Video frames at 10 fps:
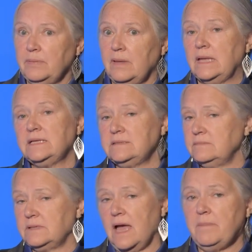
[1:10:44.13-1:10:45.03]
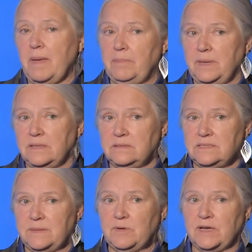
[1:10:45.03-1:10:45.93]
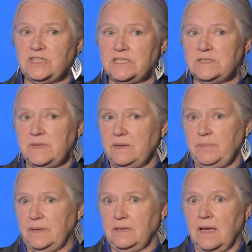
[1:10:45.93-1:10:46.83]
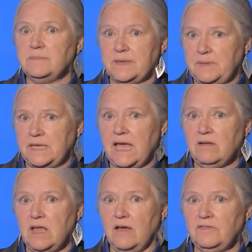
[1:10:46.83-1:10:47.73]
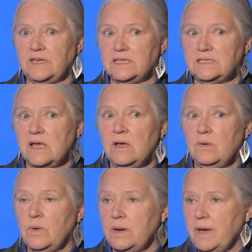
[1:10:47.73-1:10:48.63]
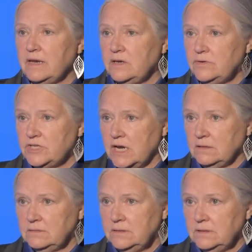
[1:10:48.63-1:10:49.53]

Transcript: and it's come up in some questions to me, but it comes up in the county often, is what about a new jail?